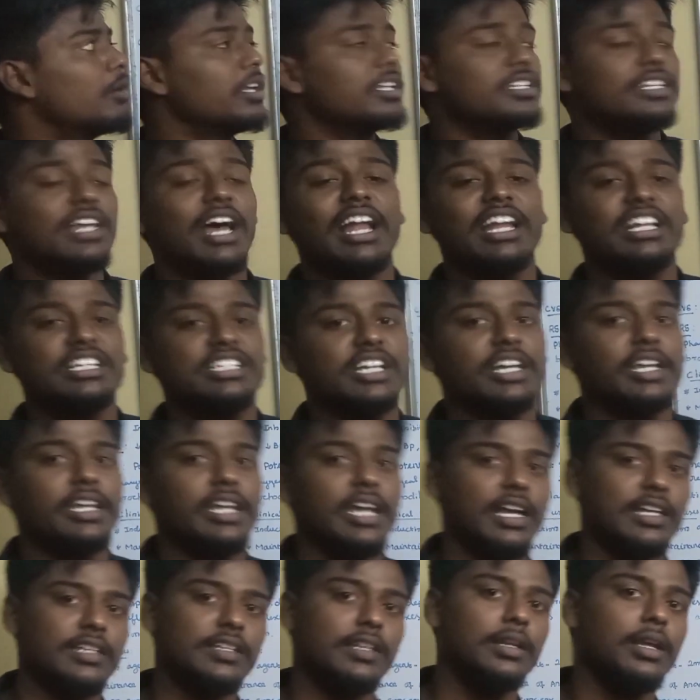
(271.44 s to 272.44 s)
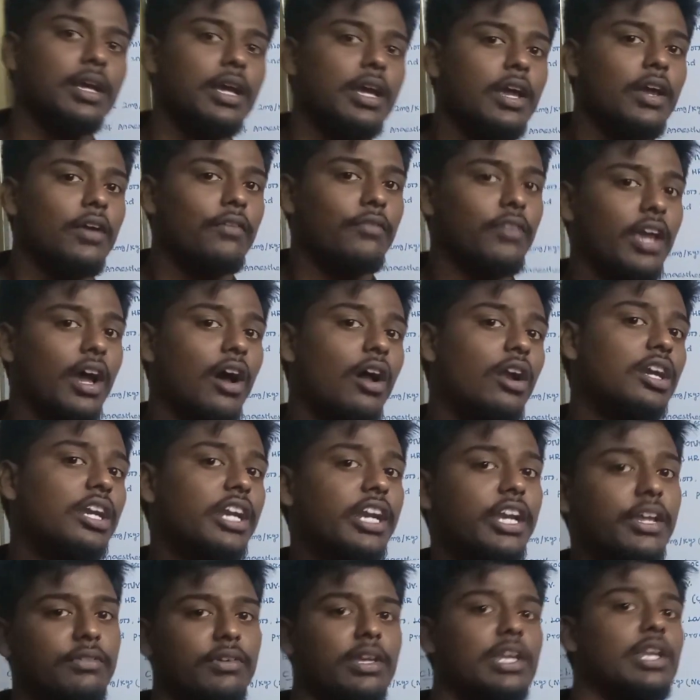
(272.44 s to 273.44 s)
is the allergic reaction. We
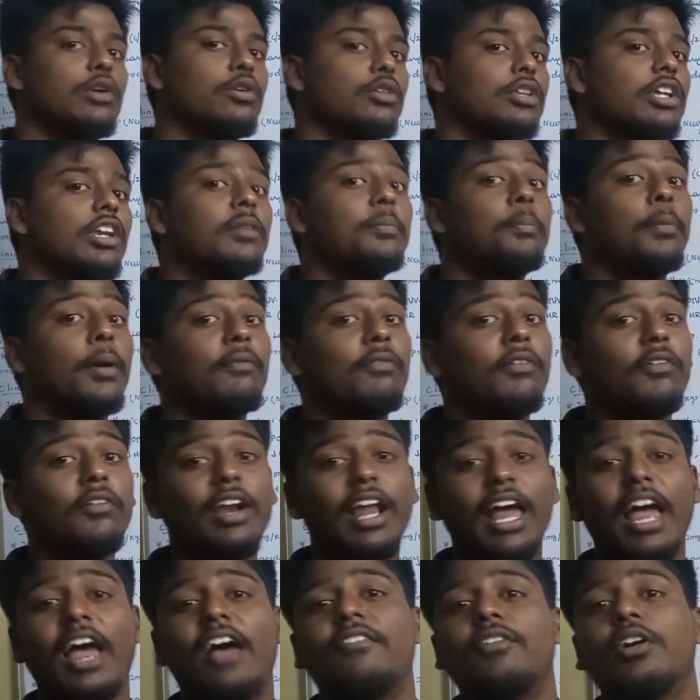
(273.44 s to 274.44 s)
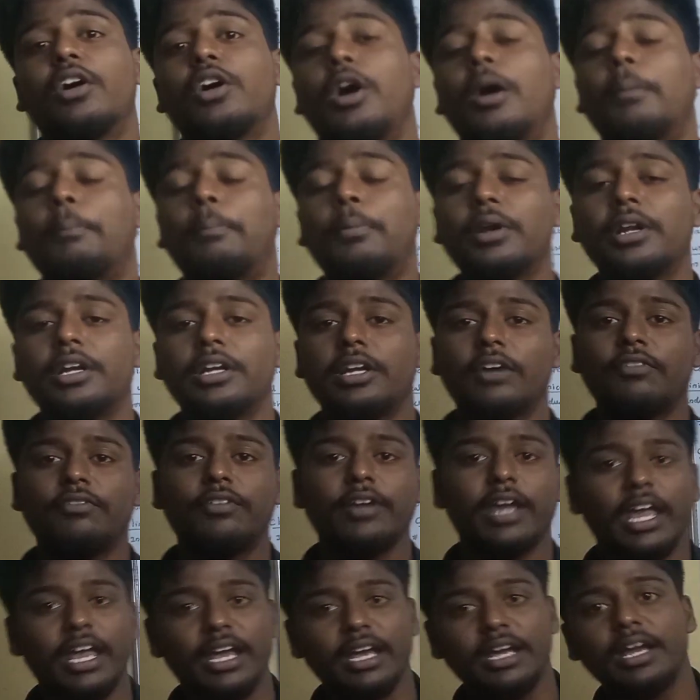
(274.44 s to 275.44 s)
know that Propofol have a component of
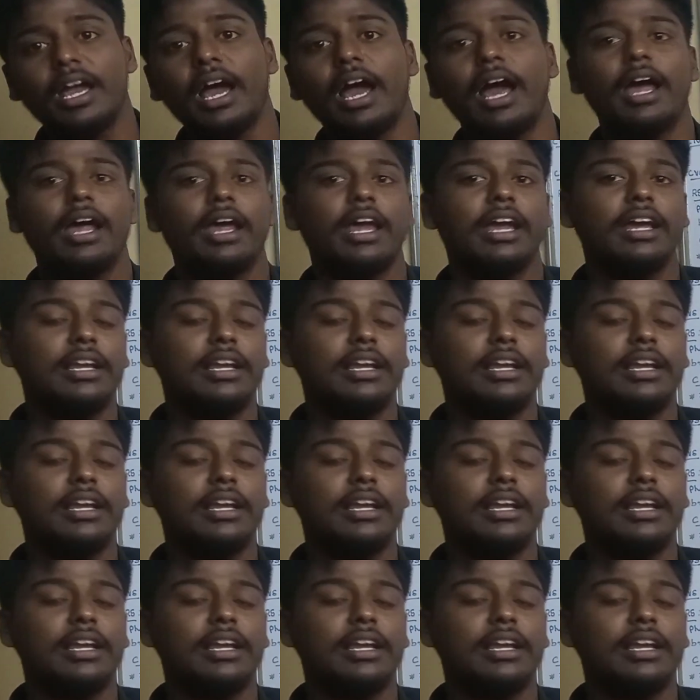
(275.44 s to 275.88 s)
egg